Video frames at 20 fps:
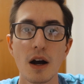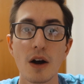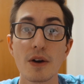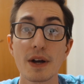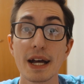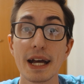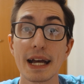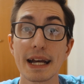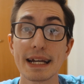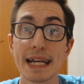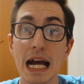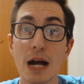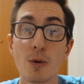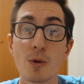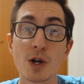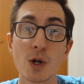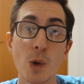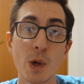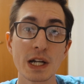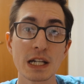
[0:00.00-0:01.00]
Okay, now
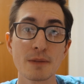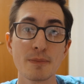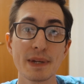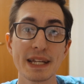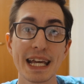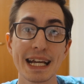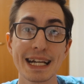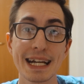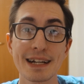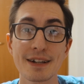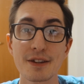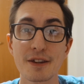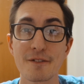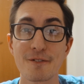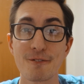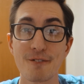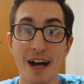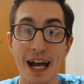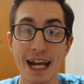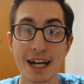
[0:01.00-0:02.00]
we're going to be getting into the
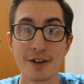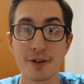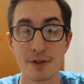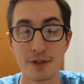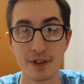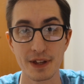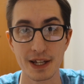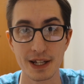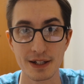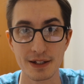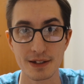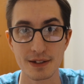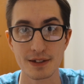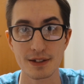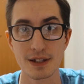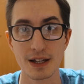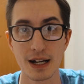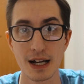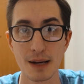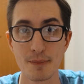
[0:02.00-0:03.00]
finer
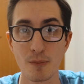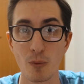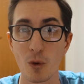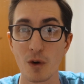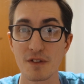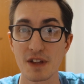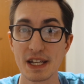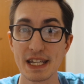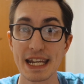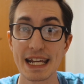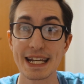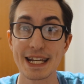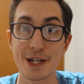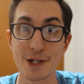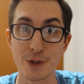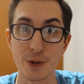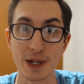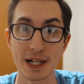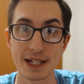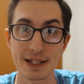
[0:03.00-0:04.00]
things, more of the
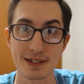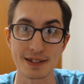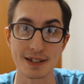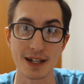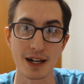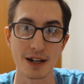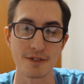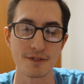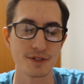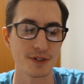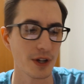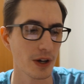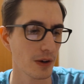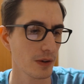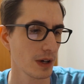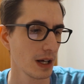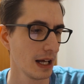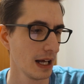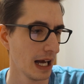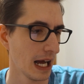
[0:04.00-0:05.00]
nitty-gritty stuff.
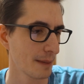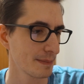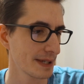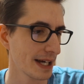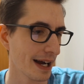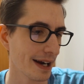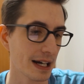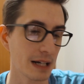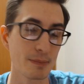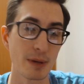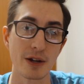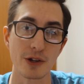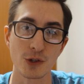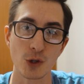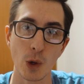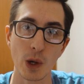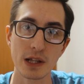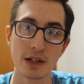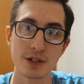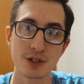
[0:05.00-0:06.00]
So I'm talking about
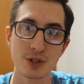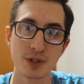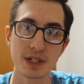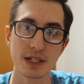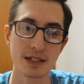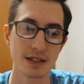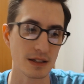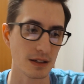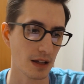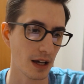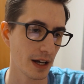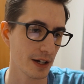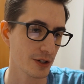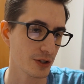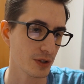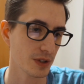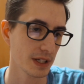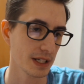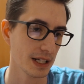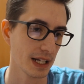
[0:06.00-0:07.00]
toiletries,
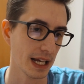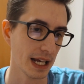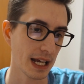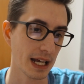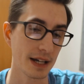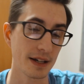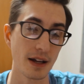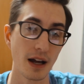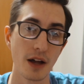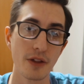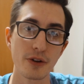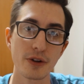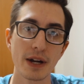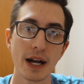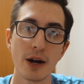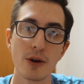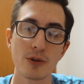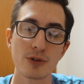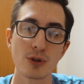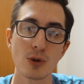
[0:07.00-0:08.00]
laundry, and other
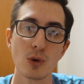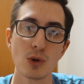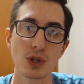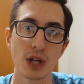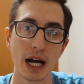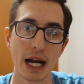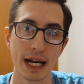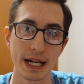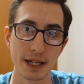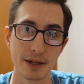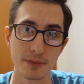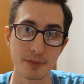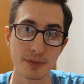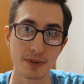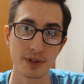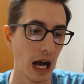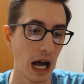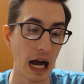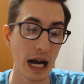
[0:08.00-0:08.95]
household items.